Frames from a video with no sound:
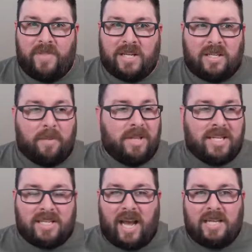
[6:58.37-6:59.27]
Some of
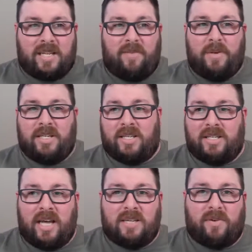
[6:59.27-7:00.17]
these guys that have been
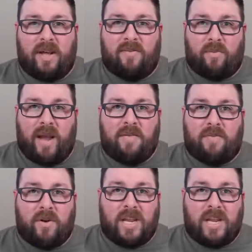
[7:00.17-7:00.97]
successful have read for